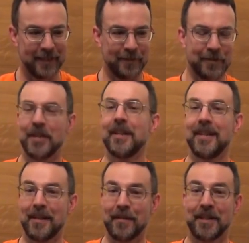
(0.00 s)
You get the
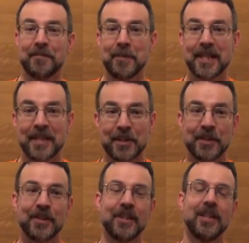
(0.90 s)
advent of
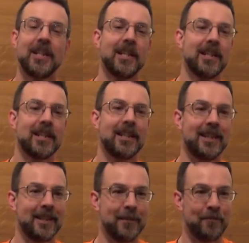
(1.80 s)
percussion,
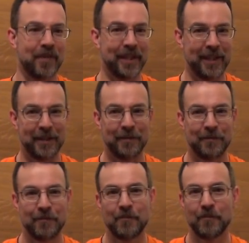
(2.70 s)
and then
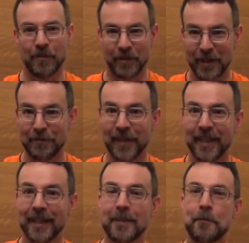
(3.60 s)

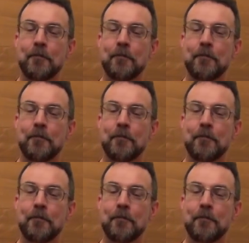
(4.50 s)
rifling